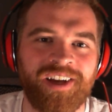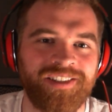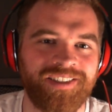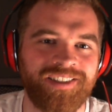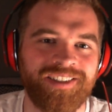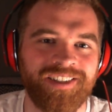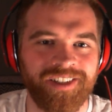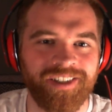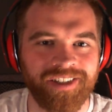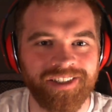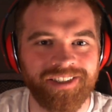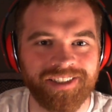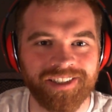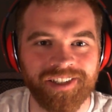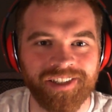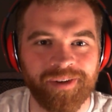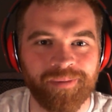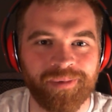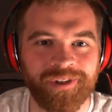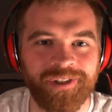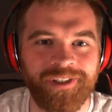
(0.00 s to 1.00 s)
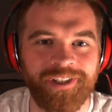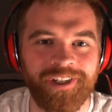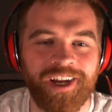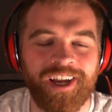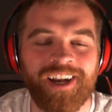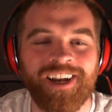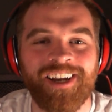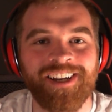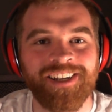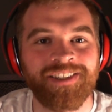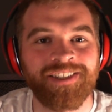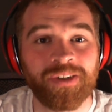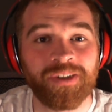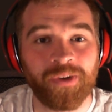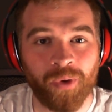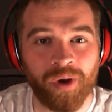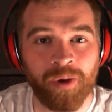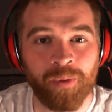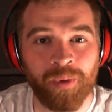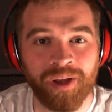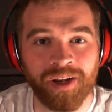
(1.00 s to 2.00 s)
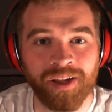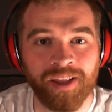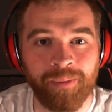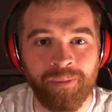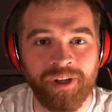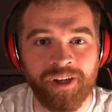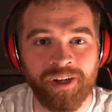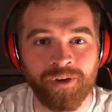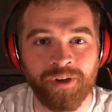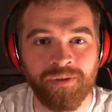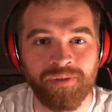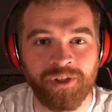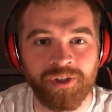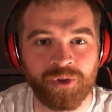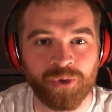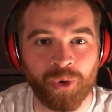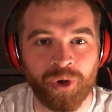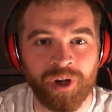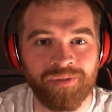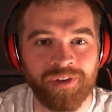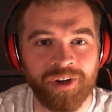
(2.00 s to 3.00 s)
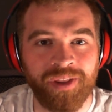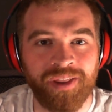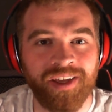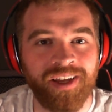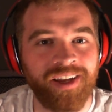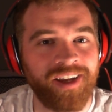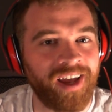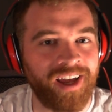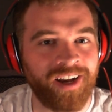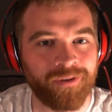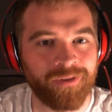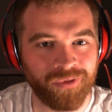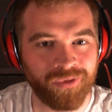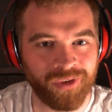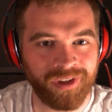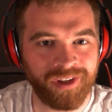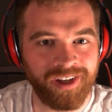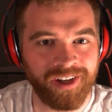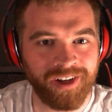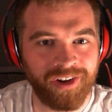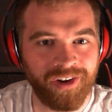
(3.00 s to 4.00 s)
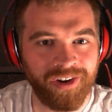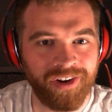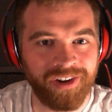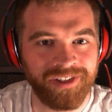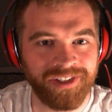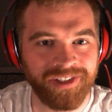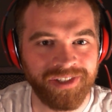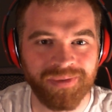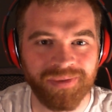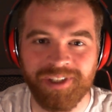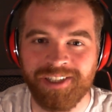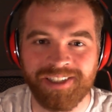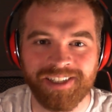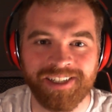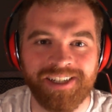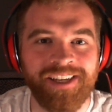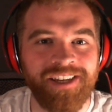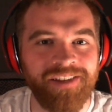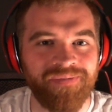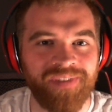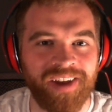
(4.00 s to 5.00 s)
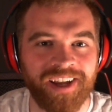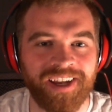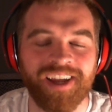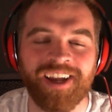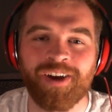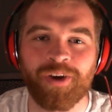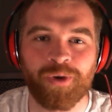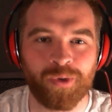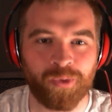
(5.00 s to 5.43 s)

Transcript: I'd seriously appreciate it. It's a great way to let me know you've enjoyed everything and it really encourages me to keep making